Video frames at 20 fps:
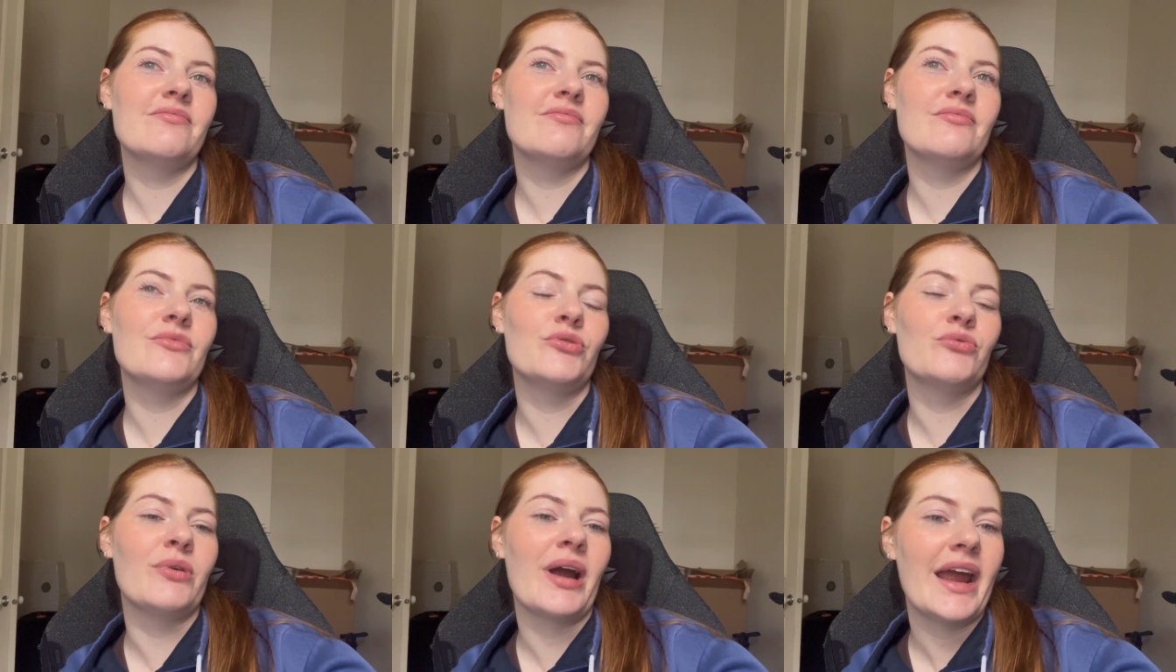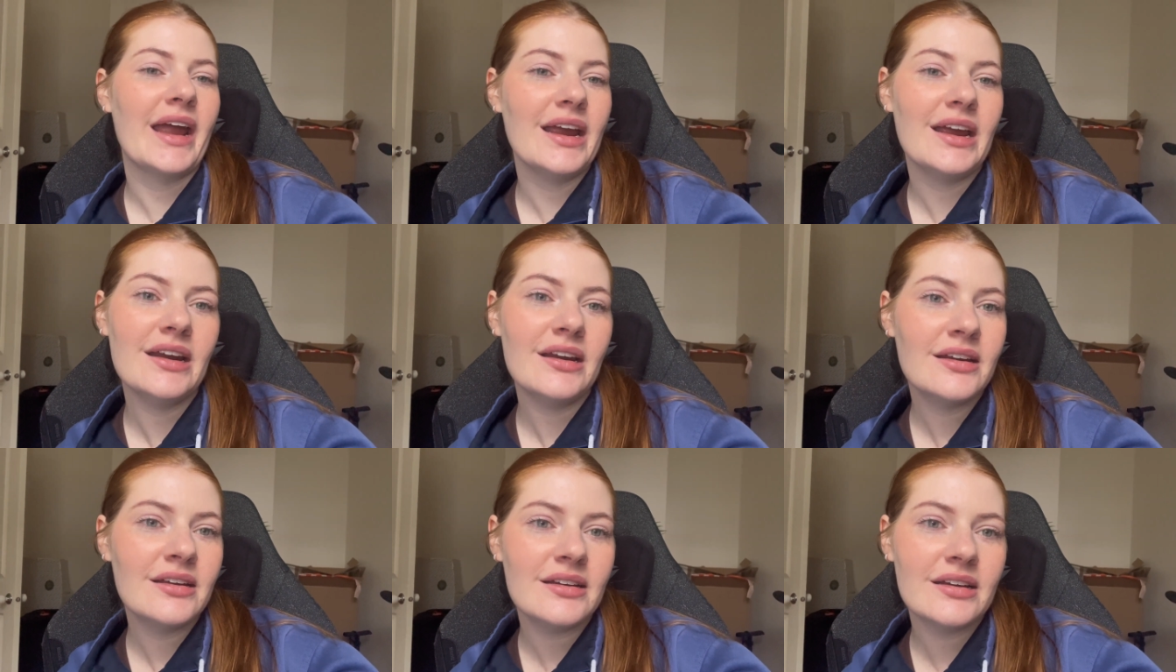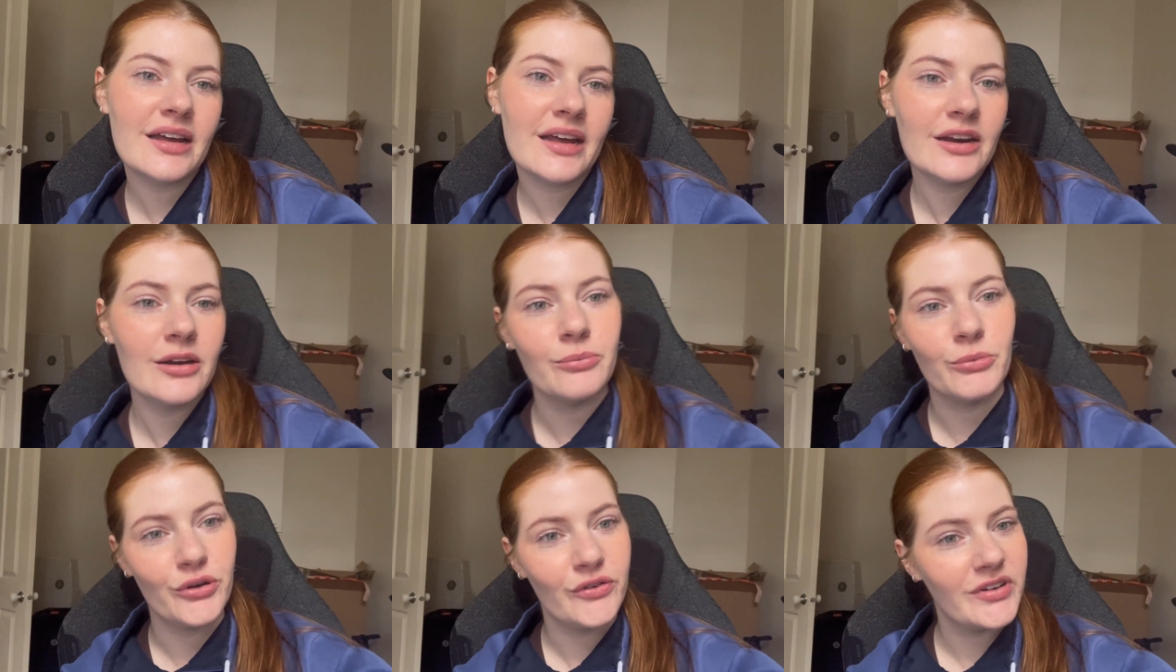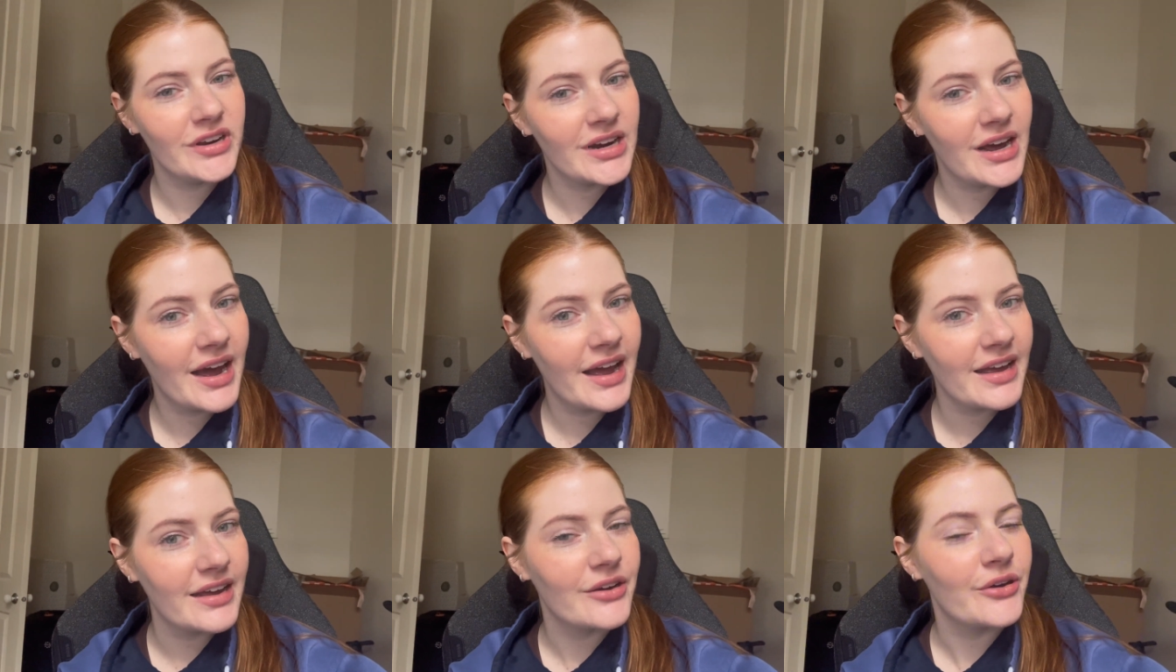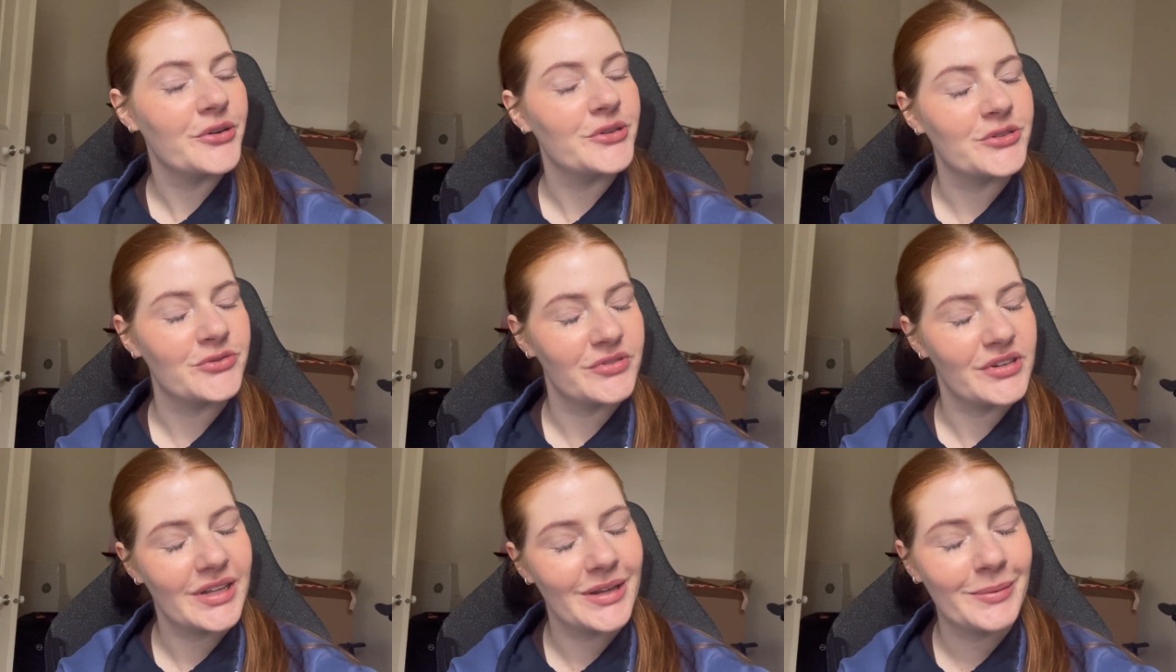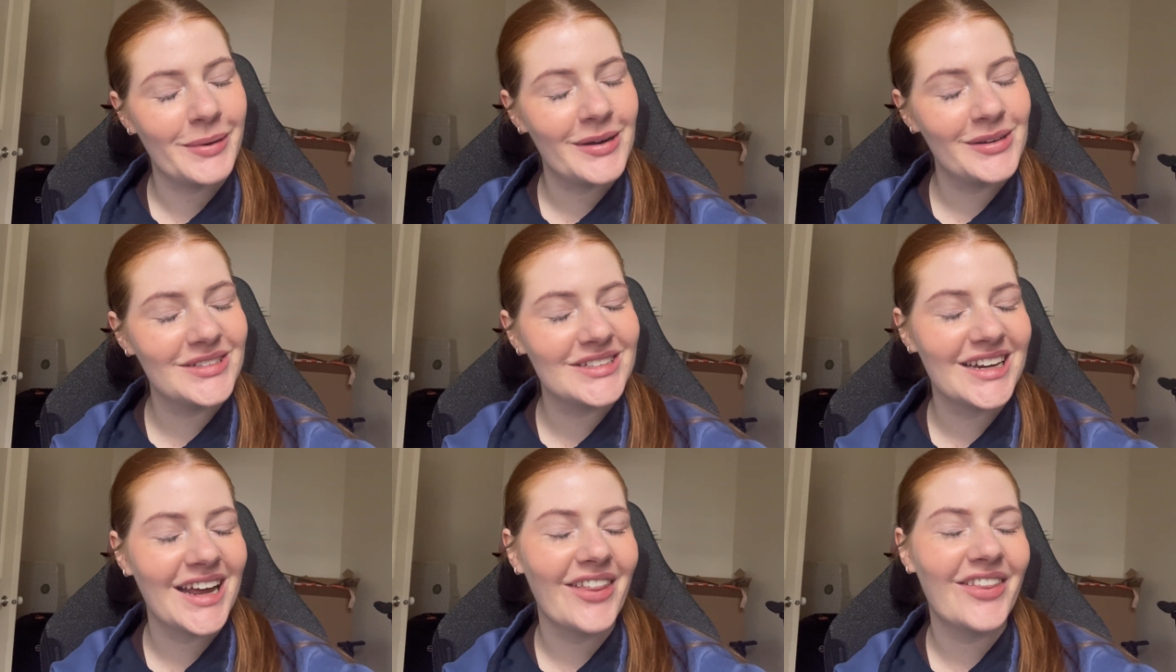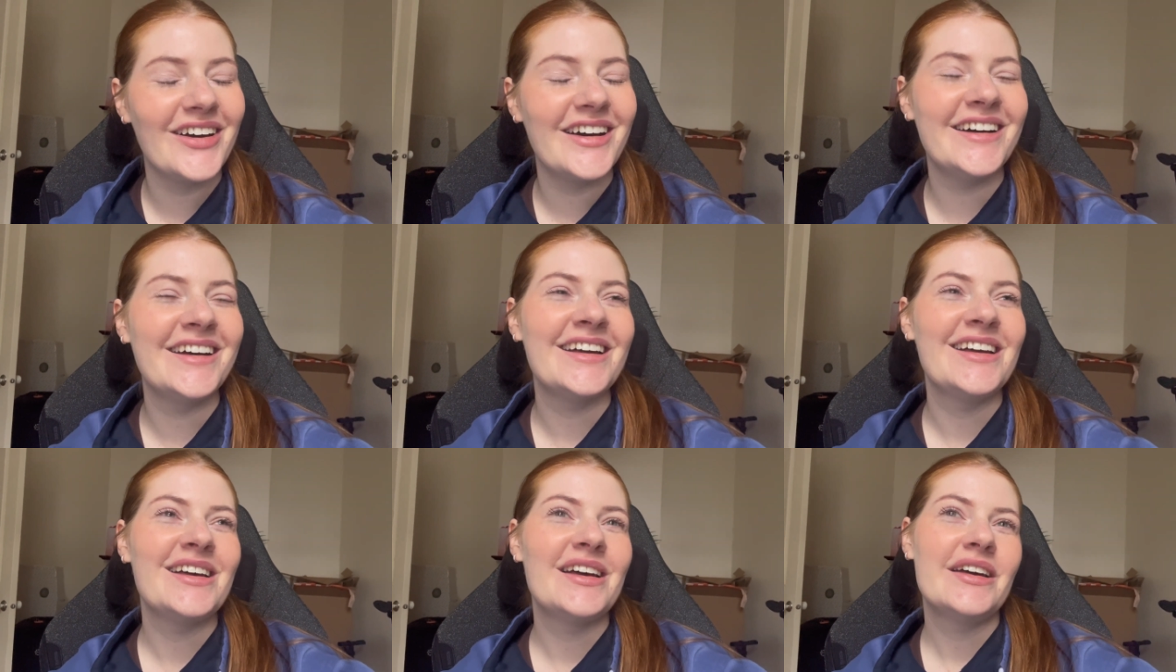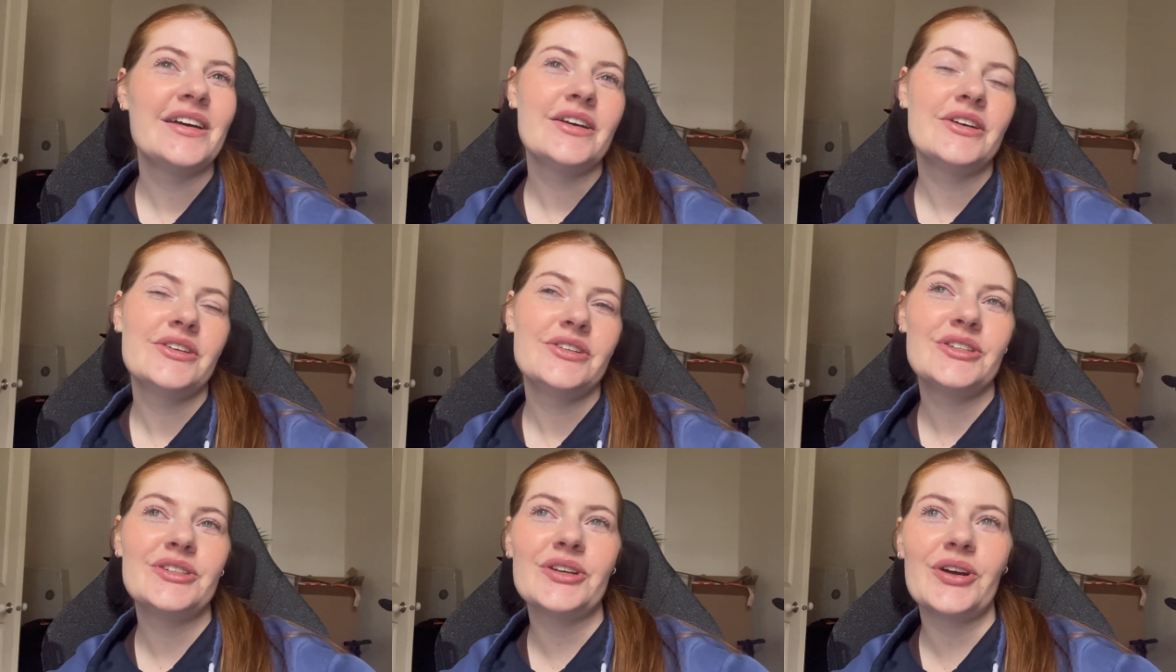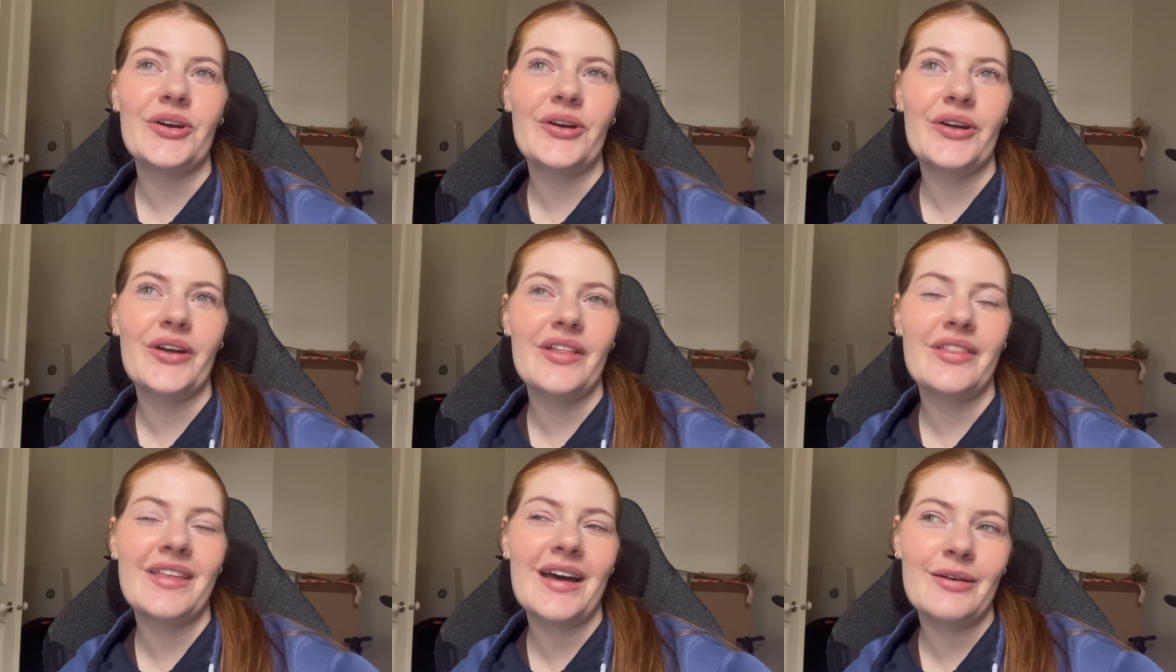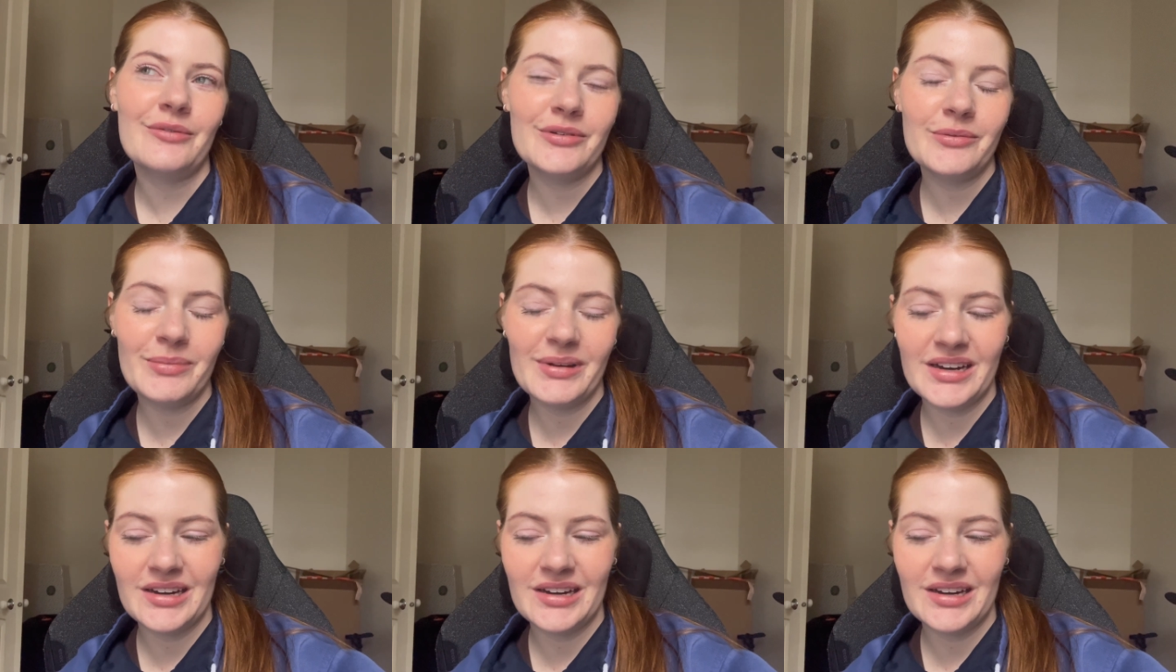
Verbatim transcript: rain and a movie night goes really well together. So that would be